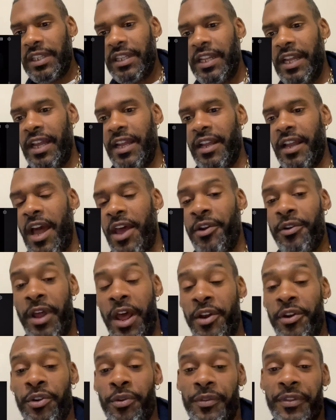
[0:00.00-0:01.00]
Like I don't
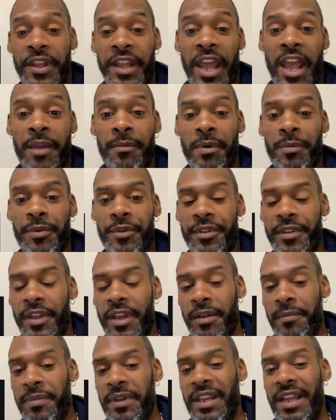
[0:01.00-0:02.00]
I don't know what the game ever
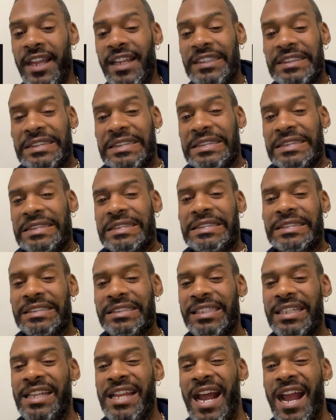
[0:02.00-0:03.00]
think, but like
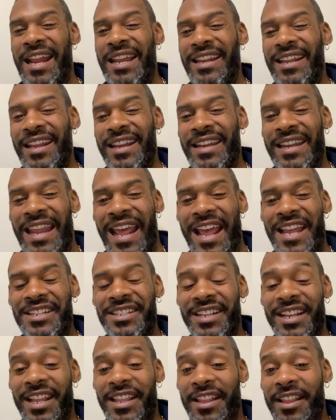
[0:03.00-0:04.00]
dining and
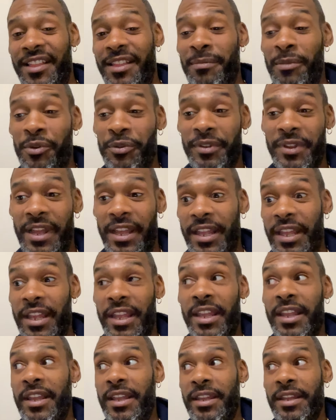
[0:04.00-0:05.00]
bashing is the most like
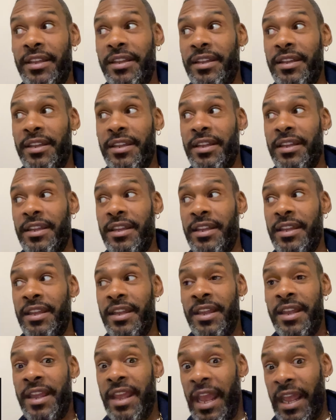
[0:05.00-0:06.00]

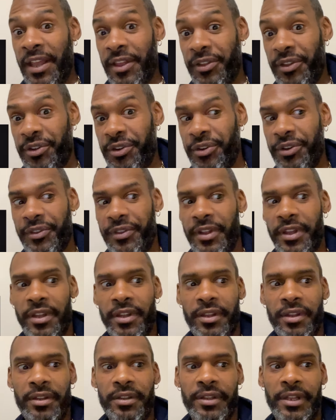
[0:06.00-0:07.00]
gangster
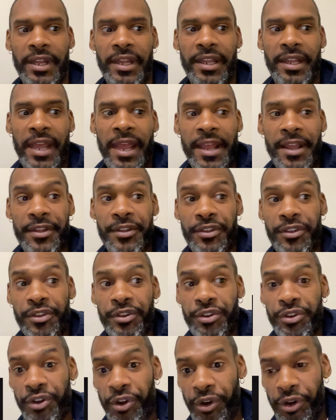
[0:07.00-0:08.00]
thing. Like
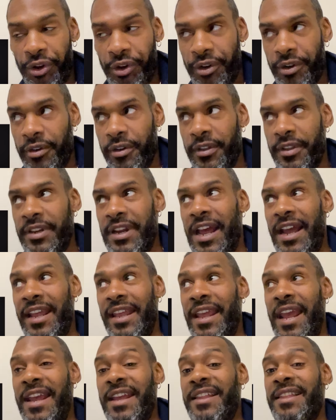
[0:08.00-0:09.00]
gangster, it's
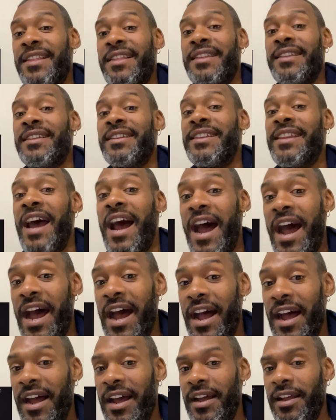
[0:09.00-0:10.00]
not
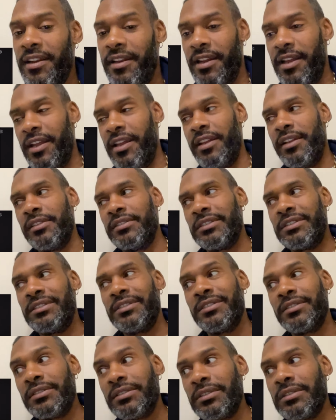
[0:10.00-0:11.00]
gangsta. Like
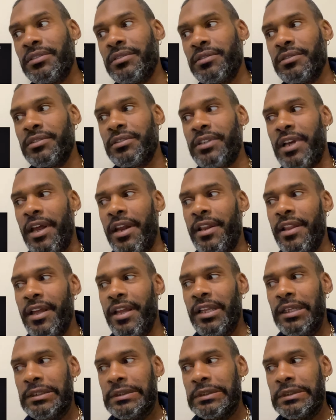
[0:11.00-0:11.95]
it's kind of like